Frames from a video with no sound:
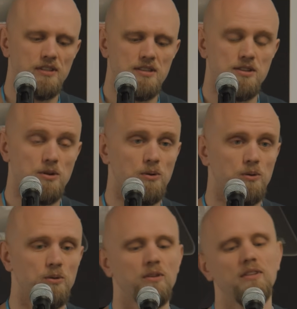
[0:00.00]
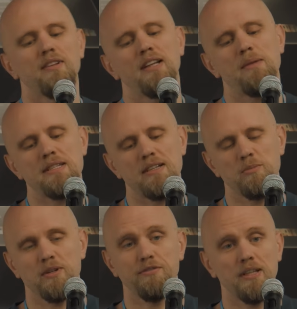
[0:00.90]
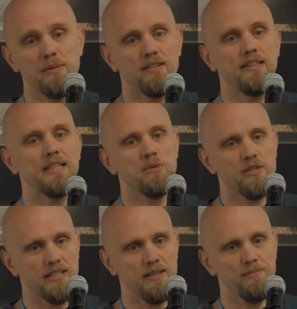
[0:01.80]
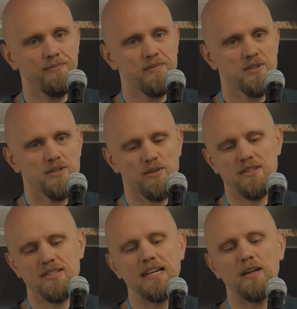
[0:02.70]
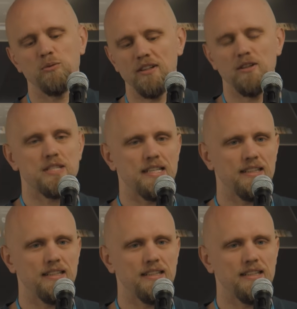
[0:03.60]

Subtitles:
So let me tell you briefly about the Ladybird team. So this is kind of what it looks